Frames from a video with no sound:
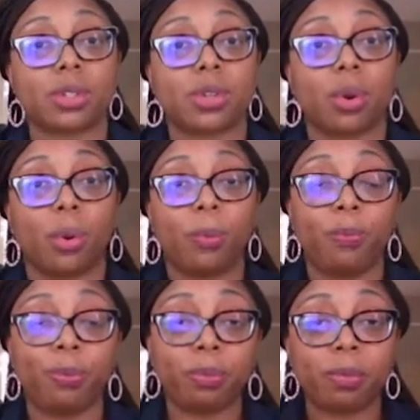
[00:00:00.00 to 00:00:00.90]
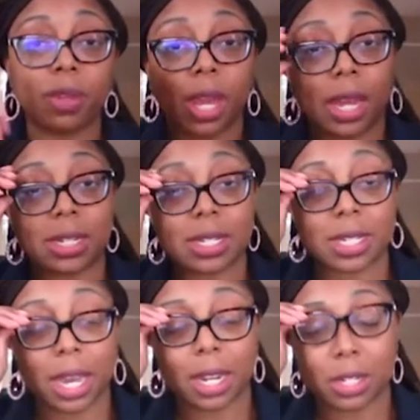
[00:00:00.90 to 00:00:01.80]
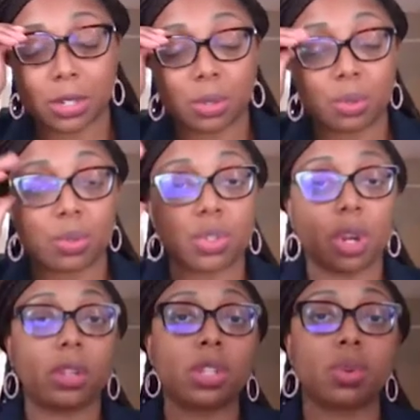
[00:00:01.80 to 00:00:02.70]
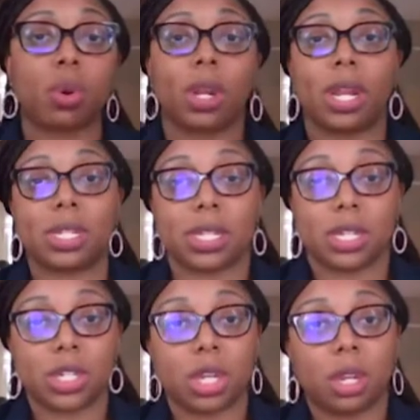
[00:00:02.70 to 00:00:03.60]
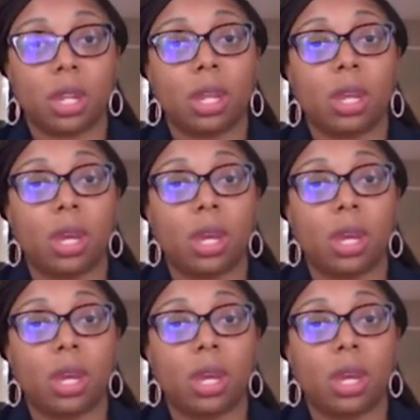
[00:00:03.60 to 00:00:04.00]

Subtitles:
So I decided to start this organization